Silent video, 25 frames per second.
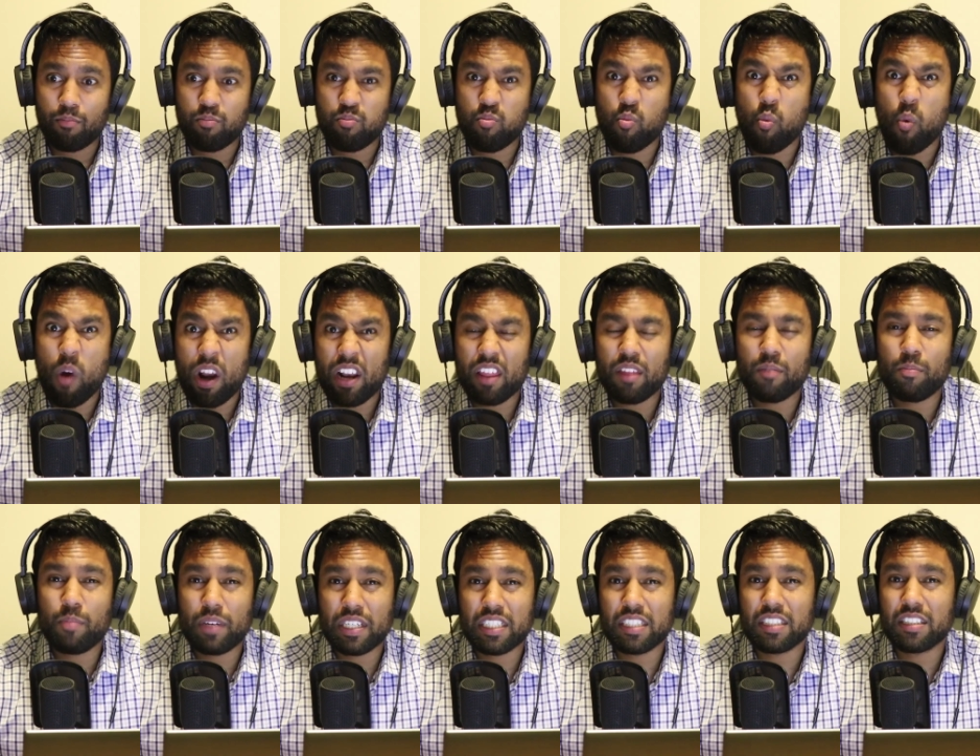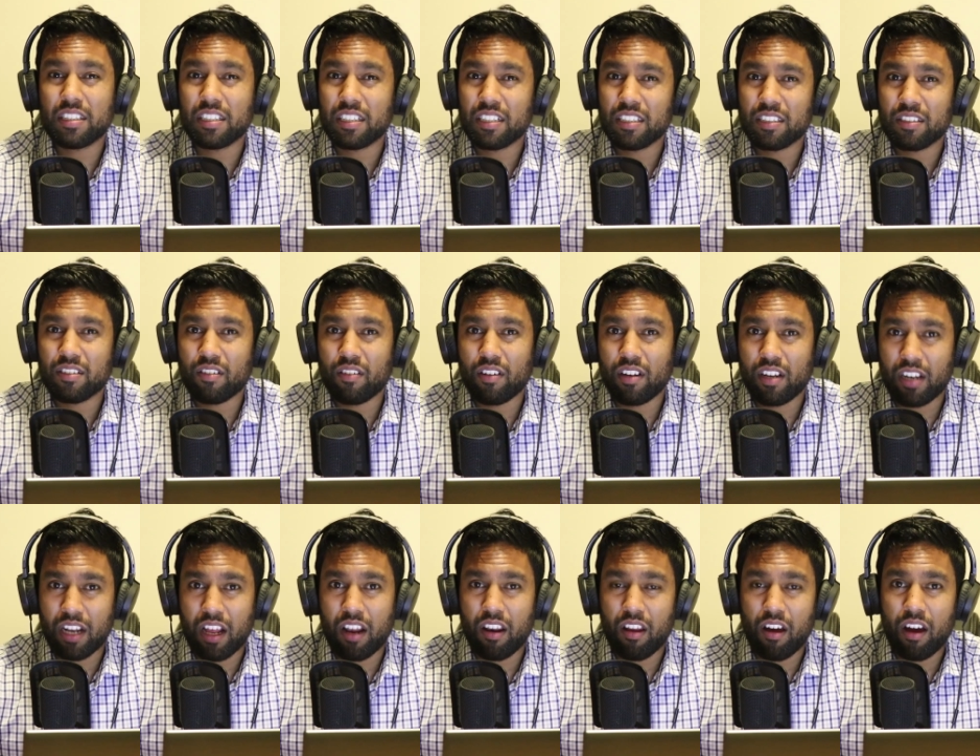one of the biggest things
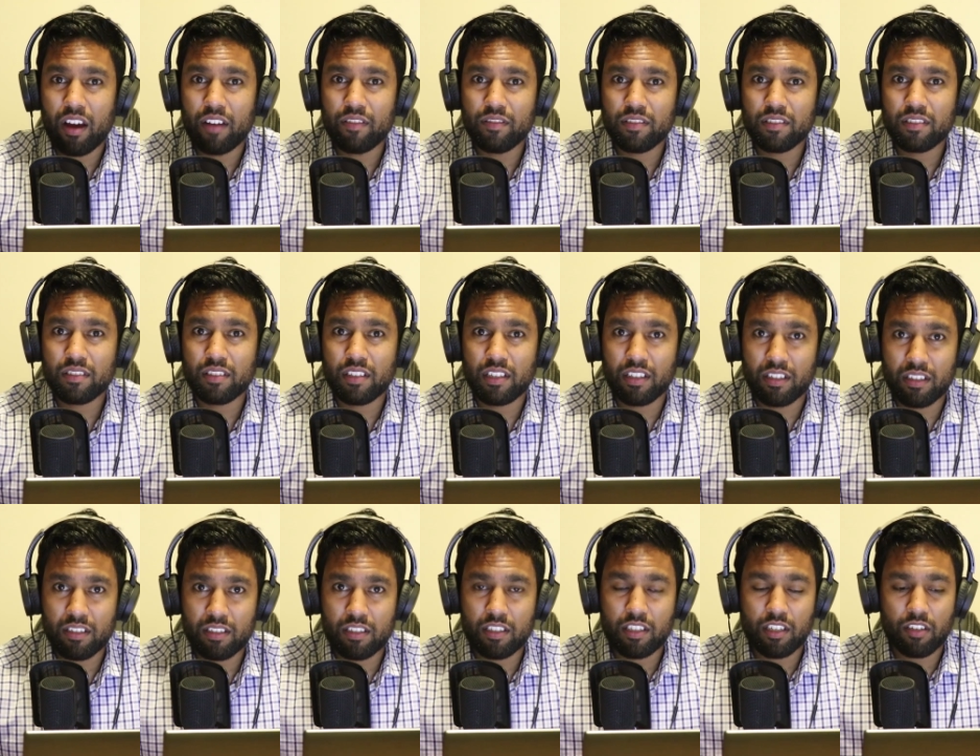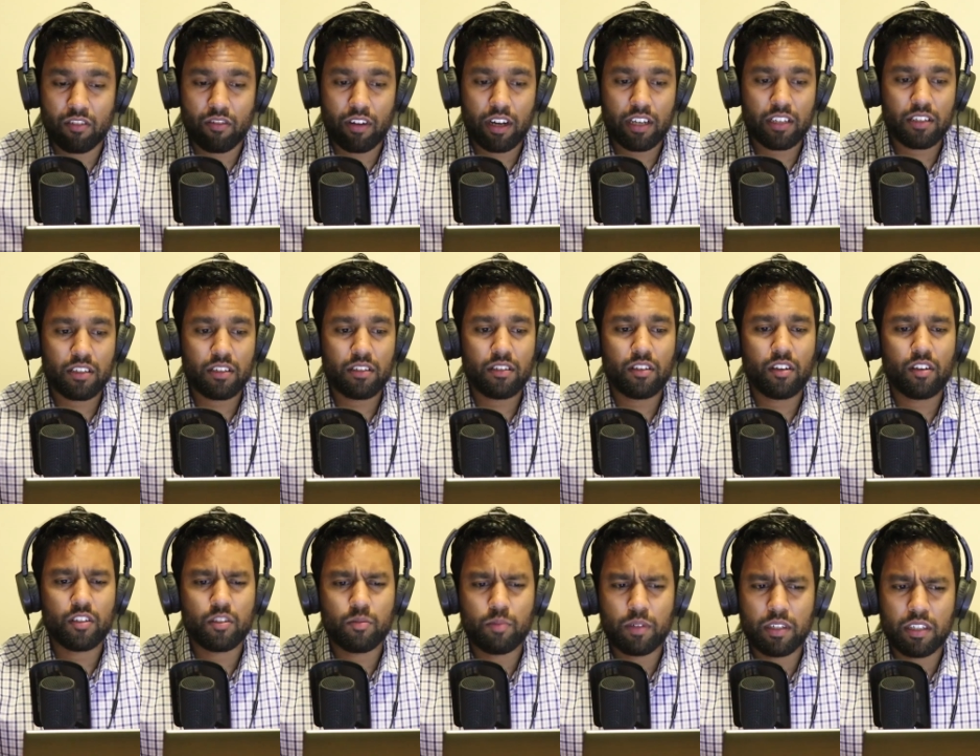in our lives in this generation, you
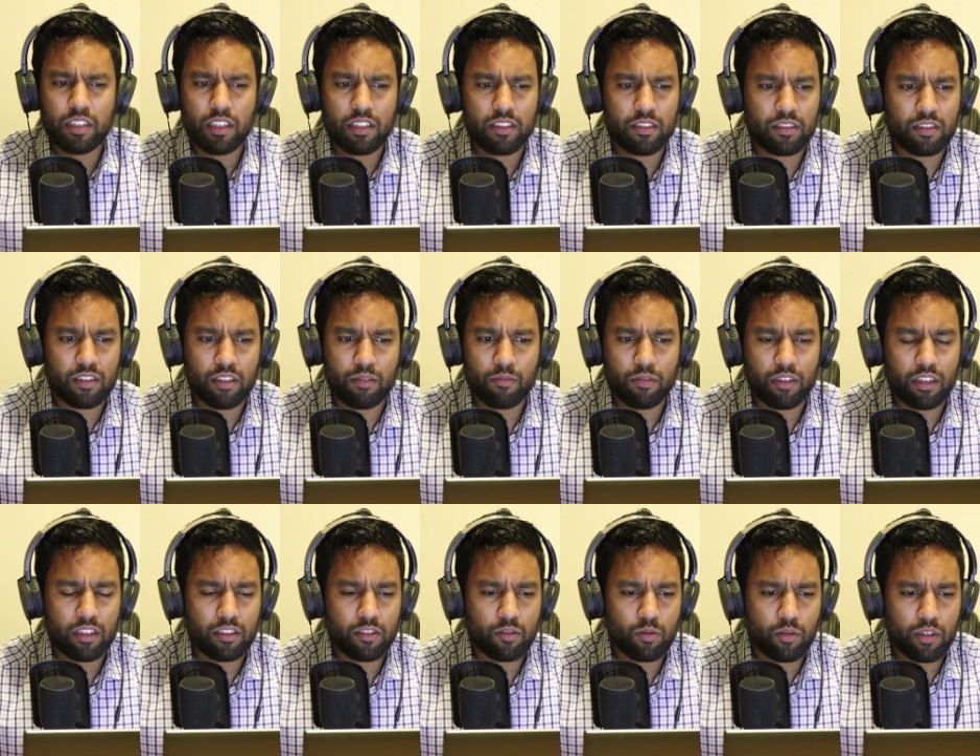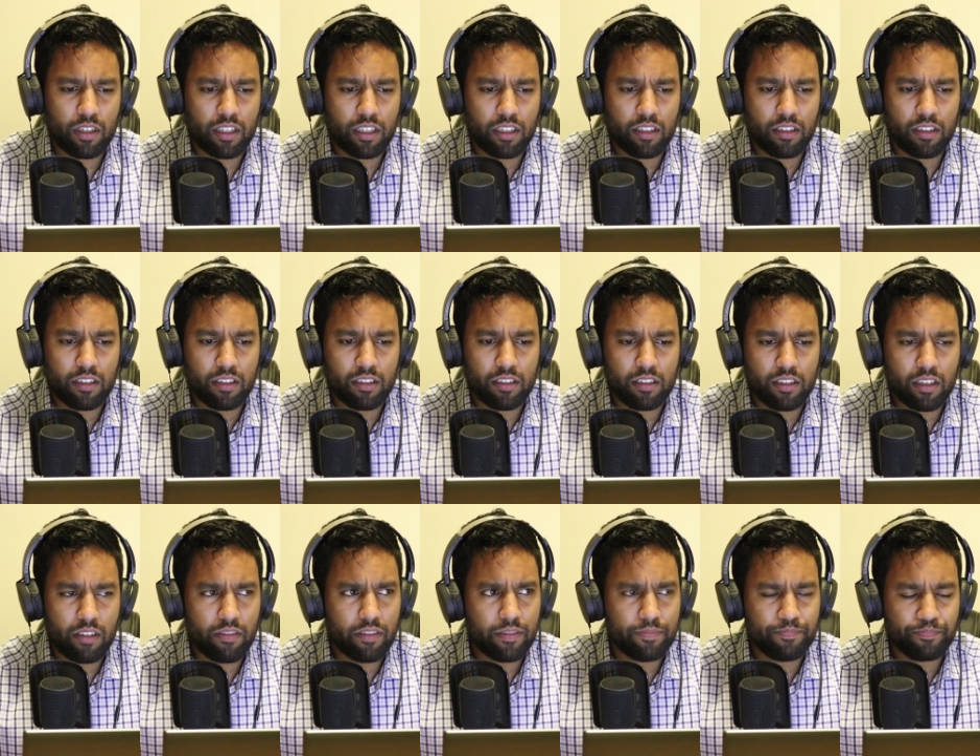know, especially as someone that's
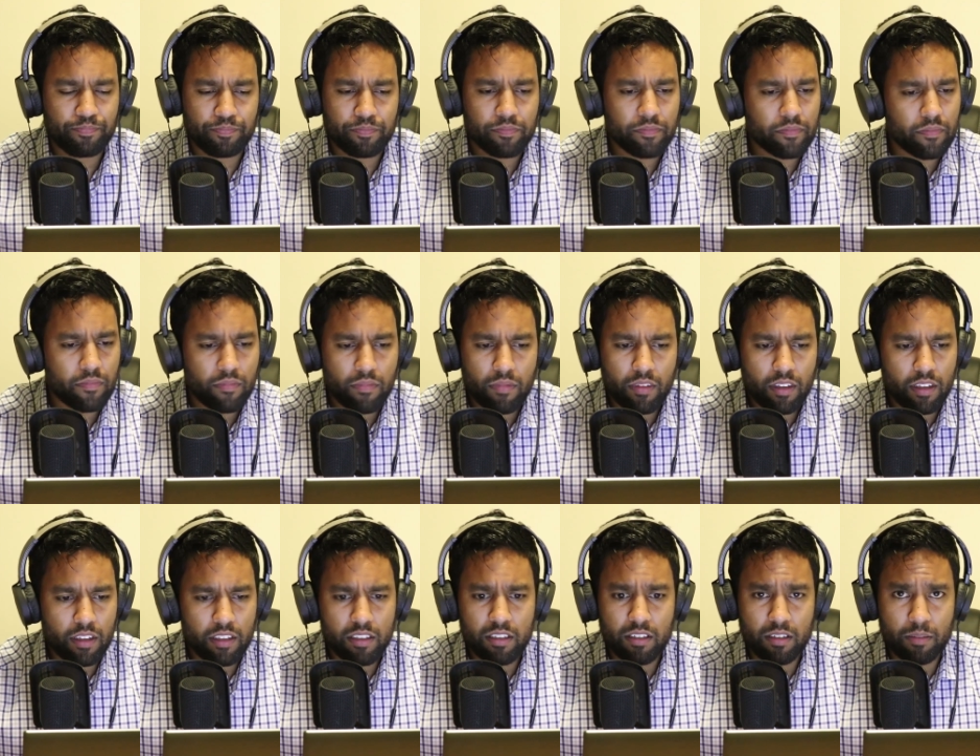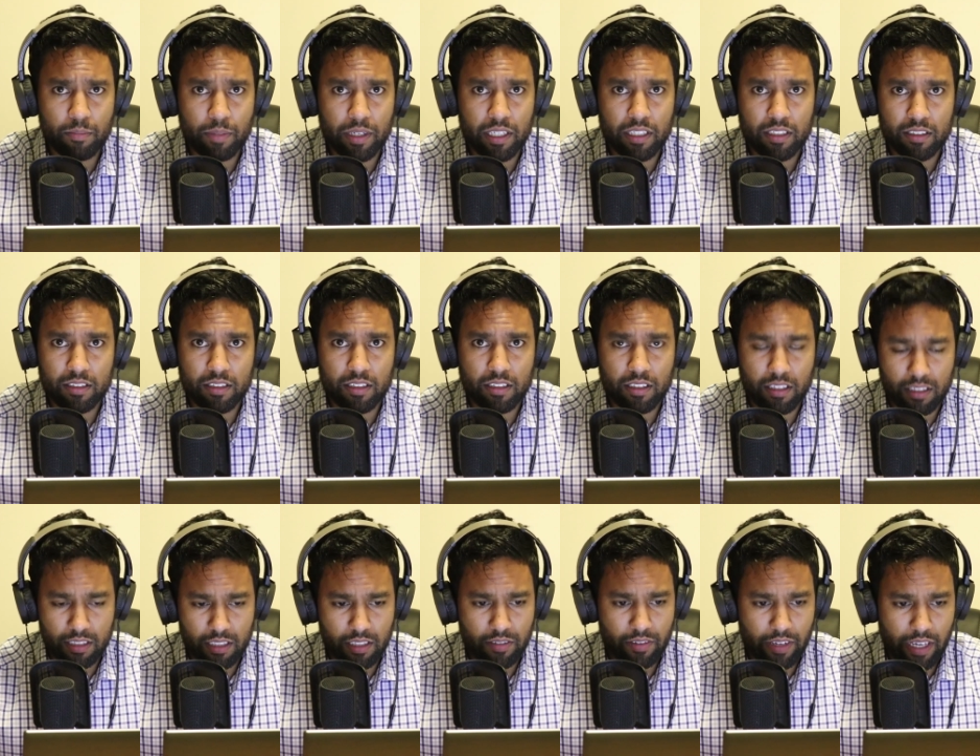twenty-seven. This is the biggest thing
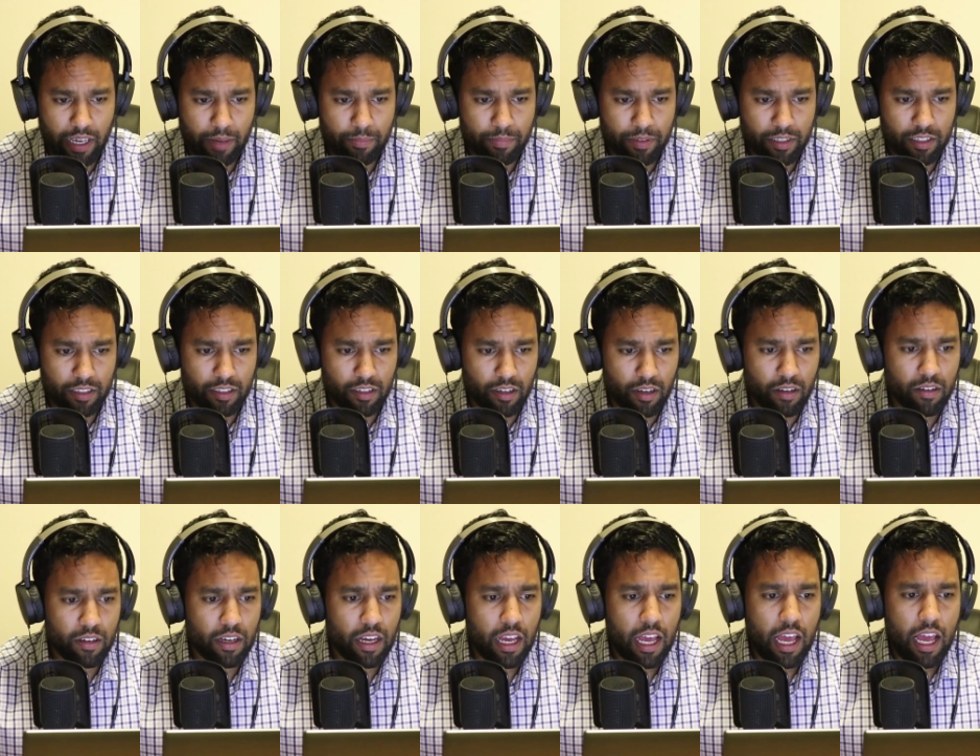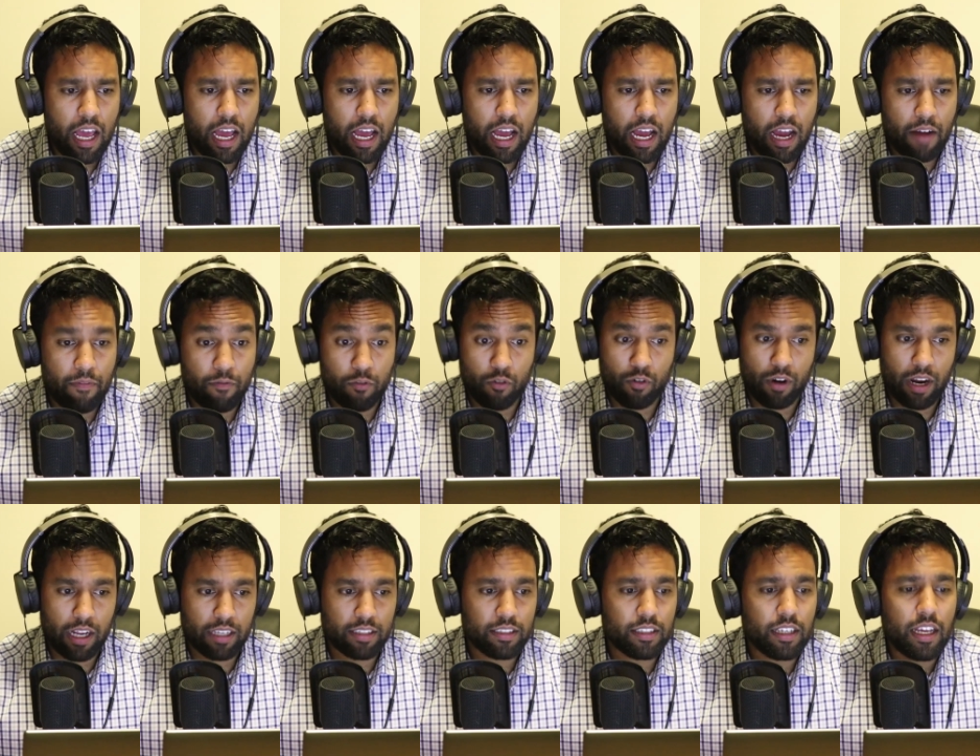that's ever happened, you know, uh, for
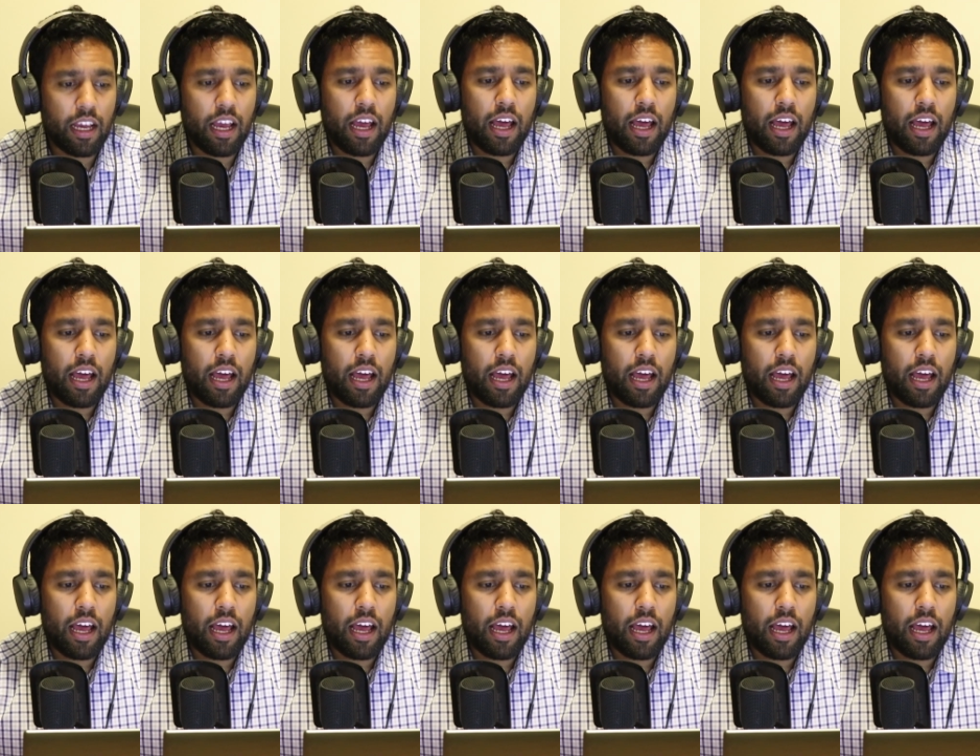us.